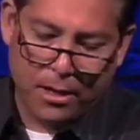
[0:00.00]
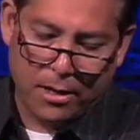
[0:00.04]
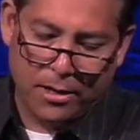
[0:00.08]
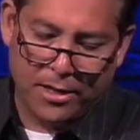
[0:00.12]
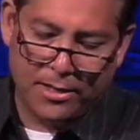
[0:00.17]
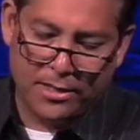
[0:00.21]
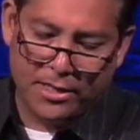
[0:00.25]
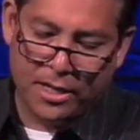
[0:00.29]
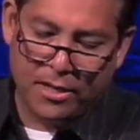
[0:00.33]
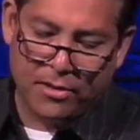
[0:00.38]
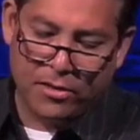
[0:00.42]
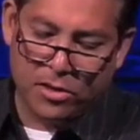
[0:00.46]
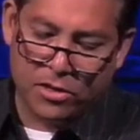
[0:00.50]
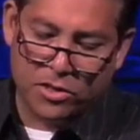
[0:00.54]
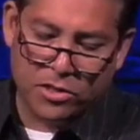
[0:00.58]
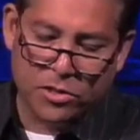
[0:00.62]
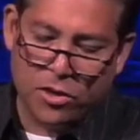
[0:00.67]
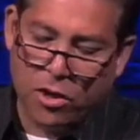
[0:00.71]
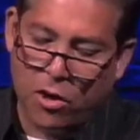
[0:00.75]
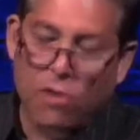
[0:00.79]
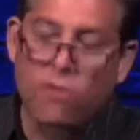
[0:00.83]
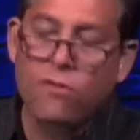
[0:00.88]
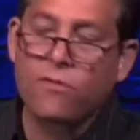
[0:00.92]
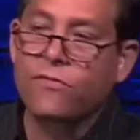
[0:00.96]
You see, there's
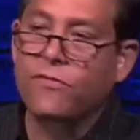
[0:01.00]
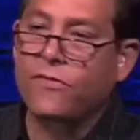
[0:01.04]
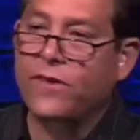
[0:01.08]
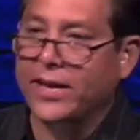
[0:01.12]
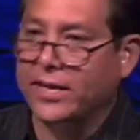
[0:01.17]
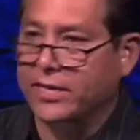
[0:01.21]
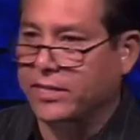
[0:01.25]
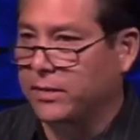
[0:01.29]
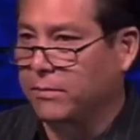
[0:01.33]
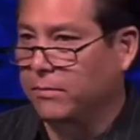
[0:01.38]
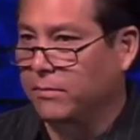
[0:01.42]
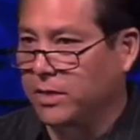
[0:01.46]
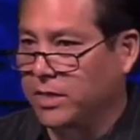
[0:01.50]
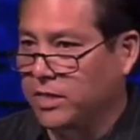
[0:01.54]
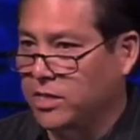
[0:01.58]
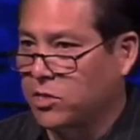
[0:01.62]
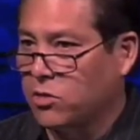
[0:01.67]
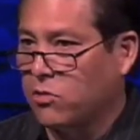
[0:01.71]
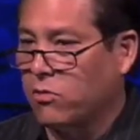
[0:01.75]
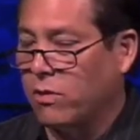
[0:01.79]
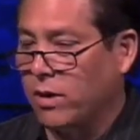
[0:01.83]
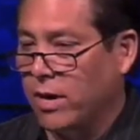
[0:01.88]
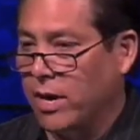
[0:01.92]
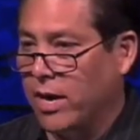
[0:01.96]
no victimless
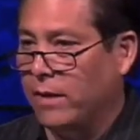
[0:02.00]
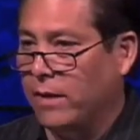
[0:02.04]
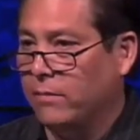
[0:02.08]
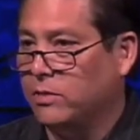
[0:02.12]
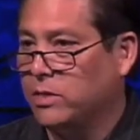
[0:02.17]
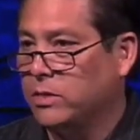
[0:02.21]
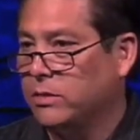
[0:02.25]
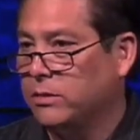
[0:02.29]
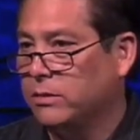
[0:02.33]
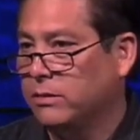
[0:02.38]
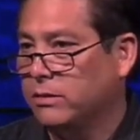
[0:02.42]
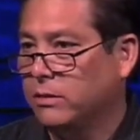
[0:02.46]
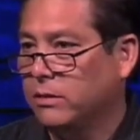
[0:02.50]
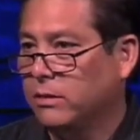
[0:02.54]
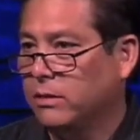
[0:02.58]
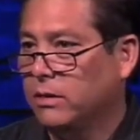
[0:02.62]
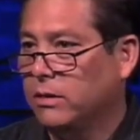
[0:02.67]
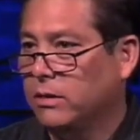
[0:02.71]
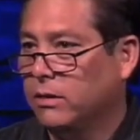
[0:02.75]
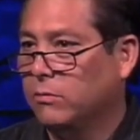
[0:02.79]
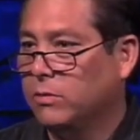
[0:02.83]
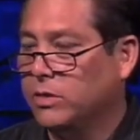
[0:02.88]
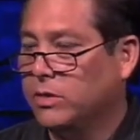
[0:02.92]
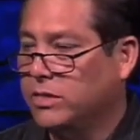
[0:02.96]
crimes
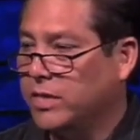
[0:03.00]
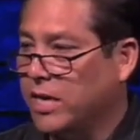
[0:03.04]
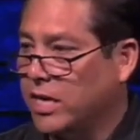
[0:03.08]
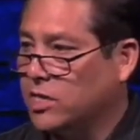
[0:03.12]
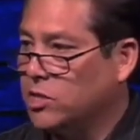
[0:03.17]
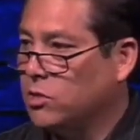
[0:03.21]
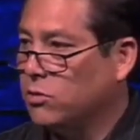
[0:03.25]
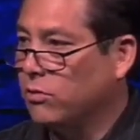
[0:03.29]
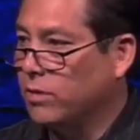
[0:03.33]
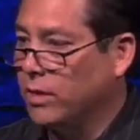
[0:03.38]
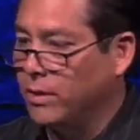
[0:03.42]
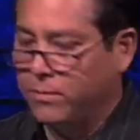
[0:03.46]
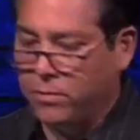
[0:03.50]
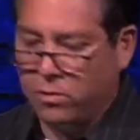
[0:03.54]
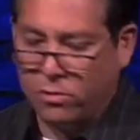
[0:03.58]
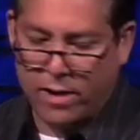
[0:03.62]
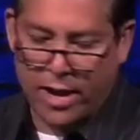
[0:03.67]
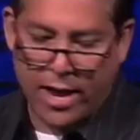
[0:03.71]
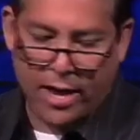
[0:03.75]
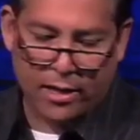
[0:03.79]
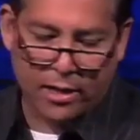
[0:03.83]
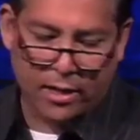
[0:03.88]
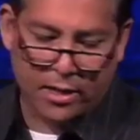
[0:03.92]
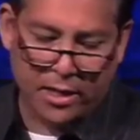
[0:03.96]
with sexual
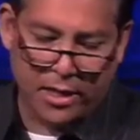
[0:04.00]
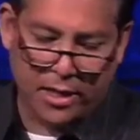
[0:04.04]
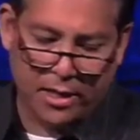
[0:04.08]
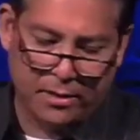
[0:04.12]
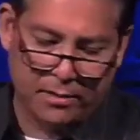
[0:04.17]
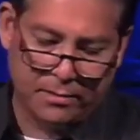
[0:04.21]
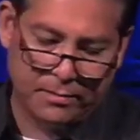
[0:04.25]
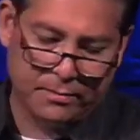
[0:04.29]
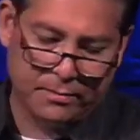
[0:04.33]
immorality.